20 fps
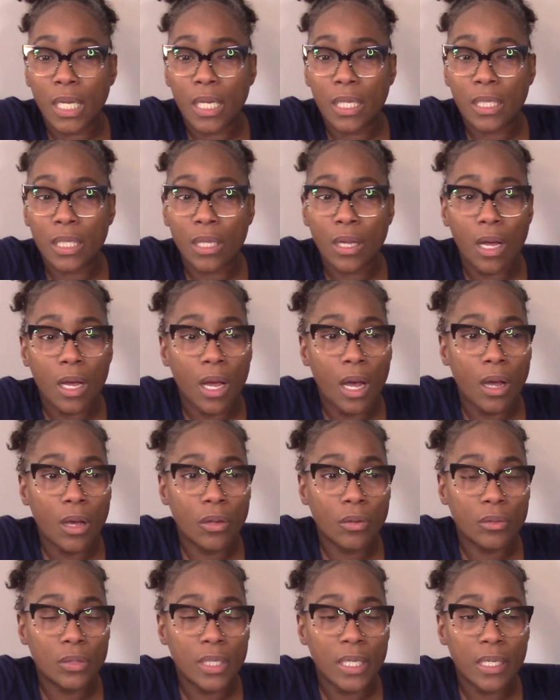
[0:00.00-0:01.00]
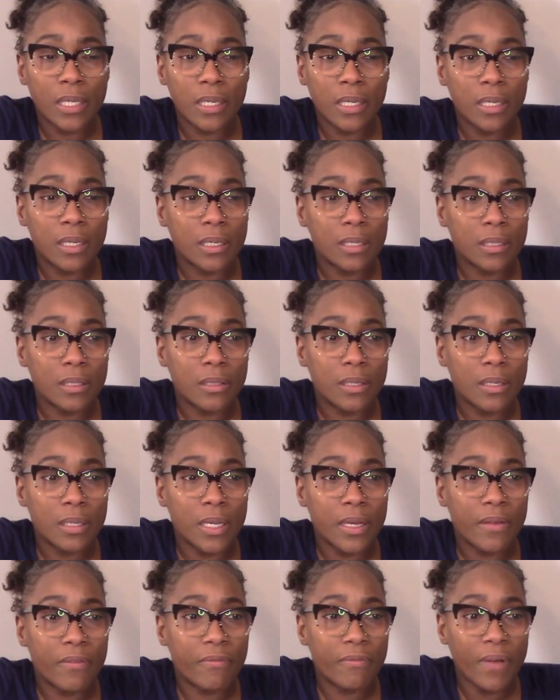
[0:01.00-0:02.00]
the all they could
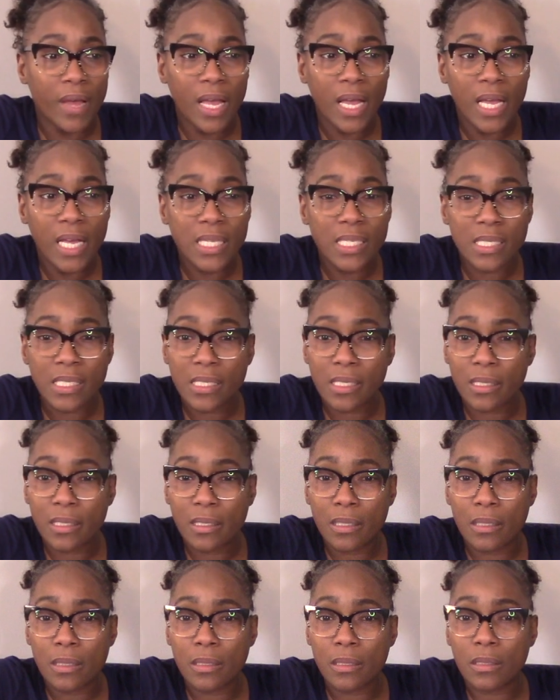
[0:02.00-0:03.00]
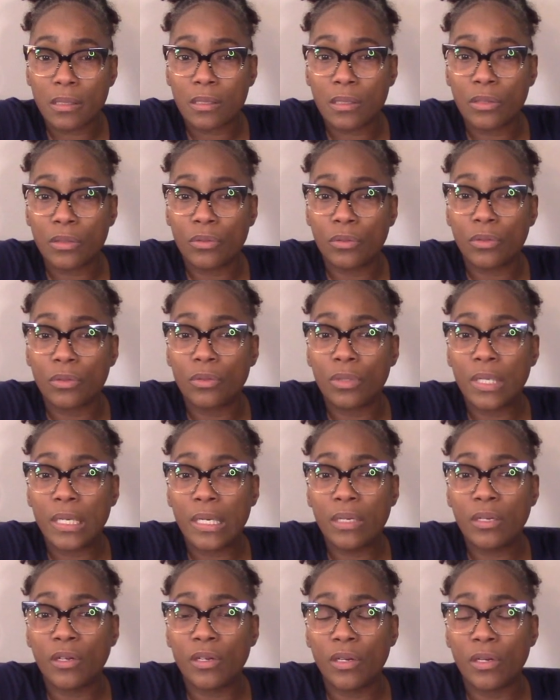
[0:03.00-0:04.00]
advise is to,
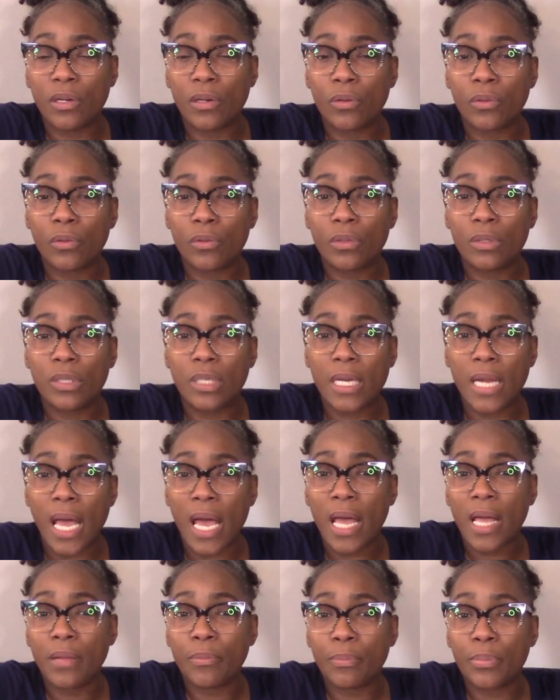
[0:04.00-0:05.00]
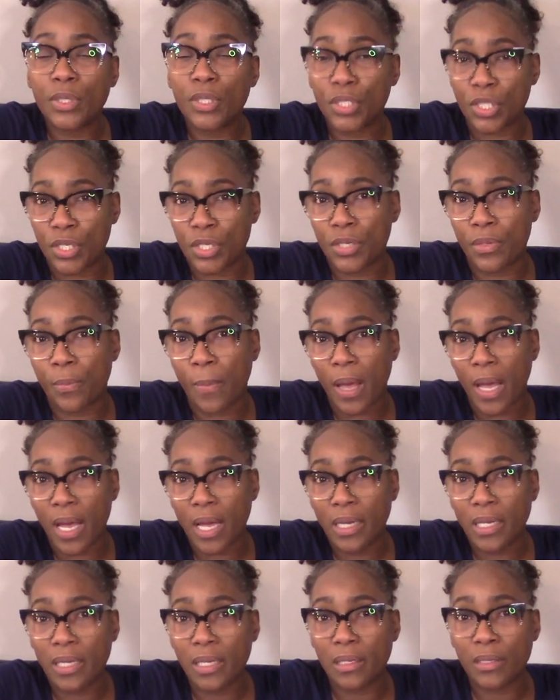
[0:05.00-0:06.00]
you know, not push your
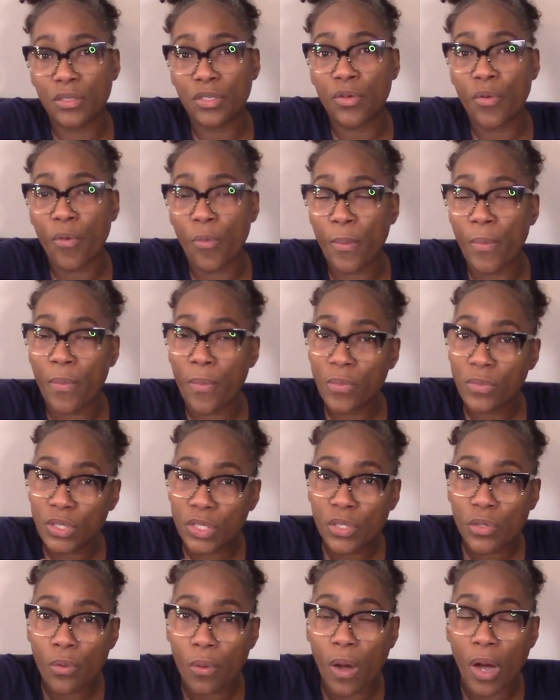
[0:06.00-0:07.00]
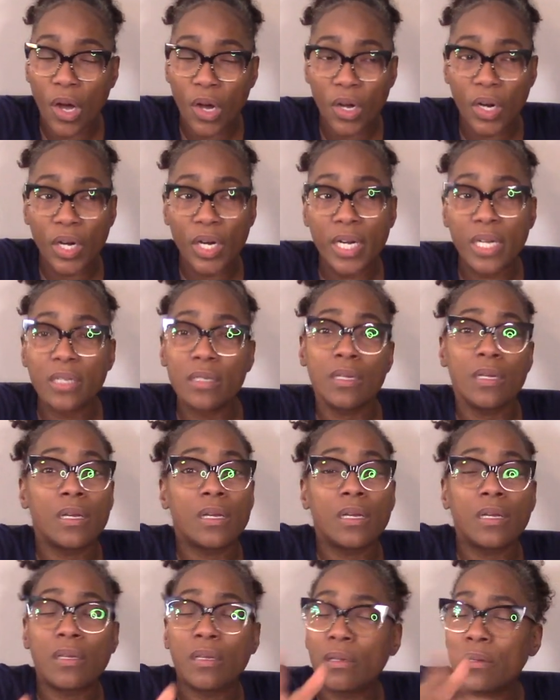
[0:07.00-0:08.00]
body too too hard
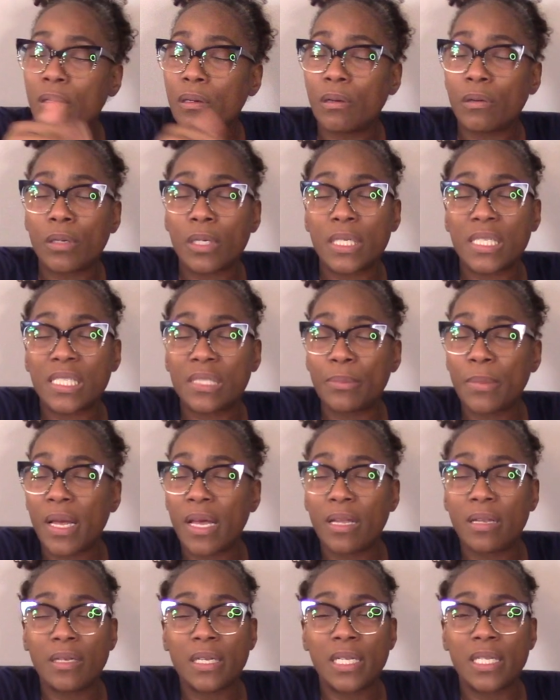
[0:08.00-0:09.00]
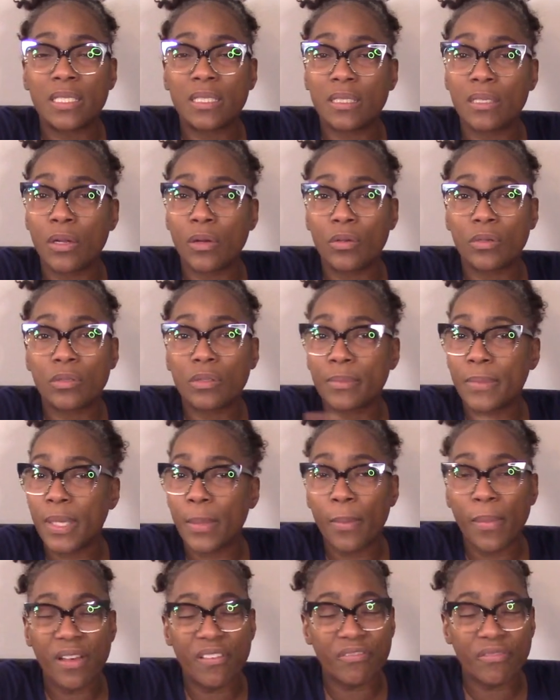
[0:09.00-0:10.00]
you know, because my niece knows me,
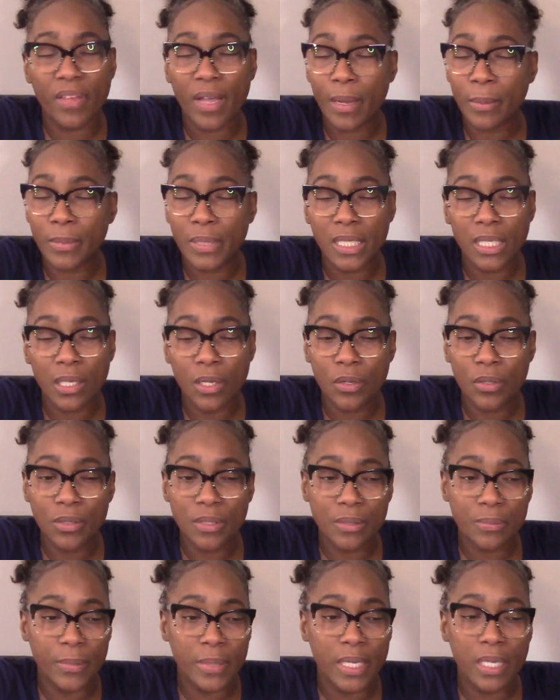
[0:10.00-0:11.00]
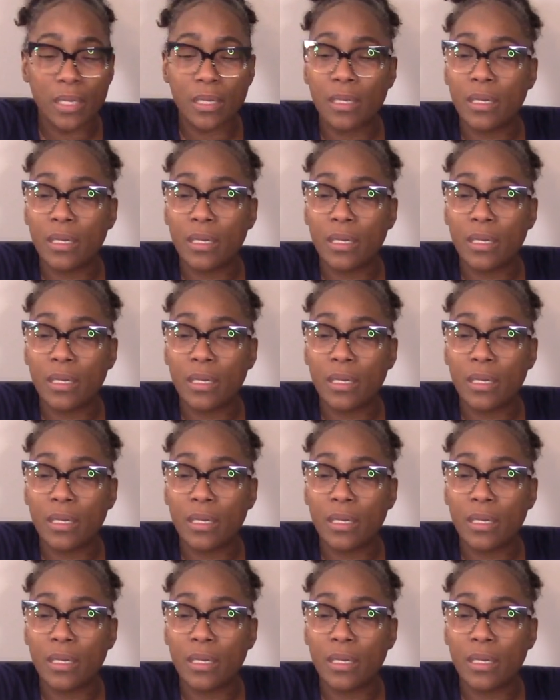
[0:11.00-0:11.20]
my family knows me,